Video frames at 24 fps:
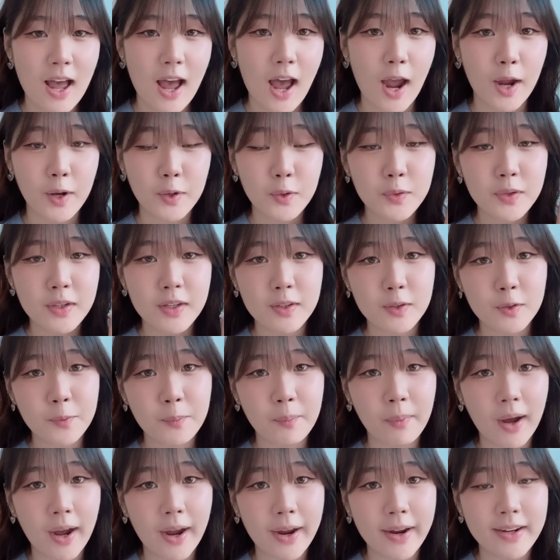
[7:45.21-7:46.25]
I don't need to
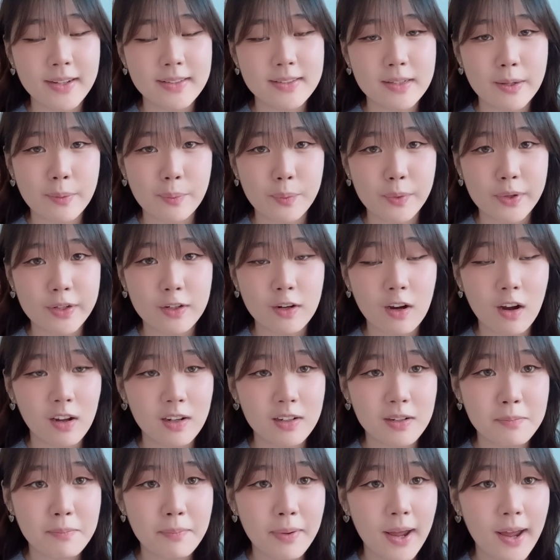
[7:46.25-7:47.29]
buy a separate
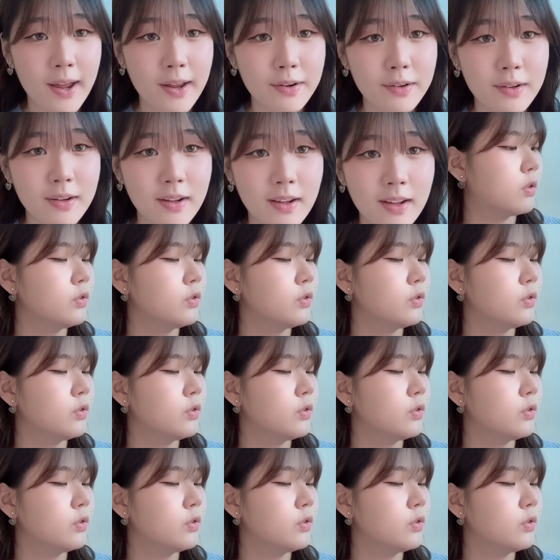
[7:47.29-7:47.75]
cotton pad.